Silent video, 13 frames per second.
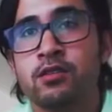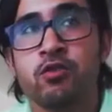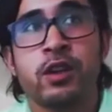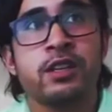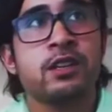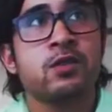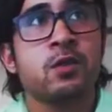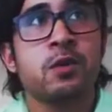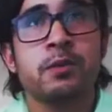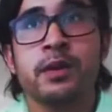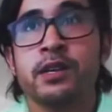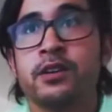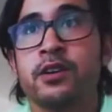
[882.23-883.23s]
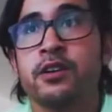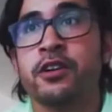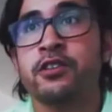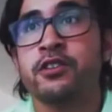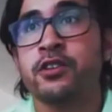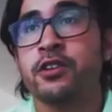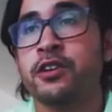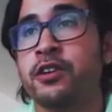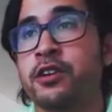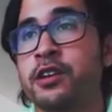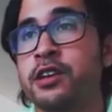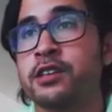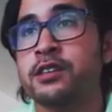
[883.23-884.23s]
directed toward my target
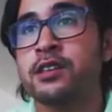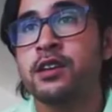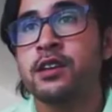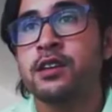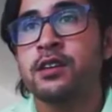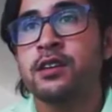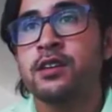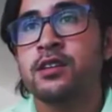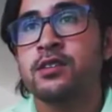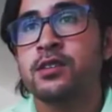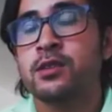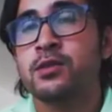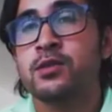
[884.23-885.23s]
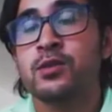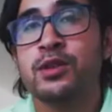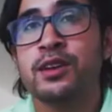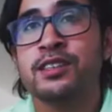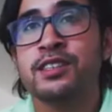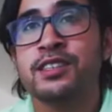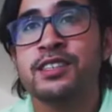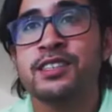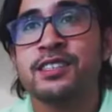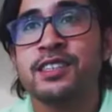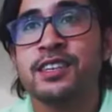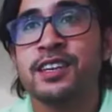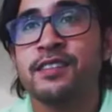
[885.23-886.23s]
audience. So 2,000
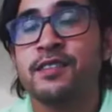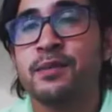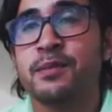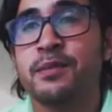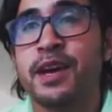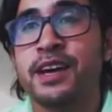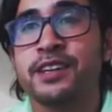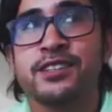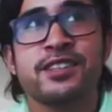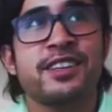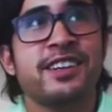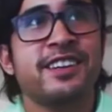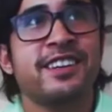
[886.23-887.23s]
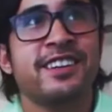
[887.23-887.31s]
listens, I can't even imagine.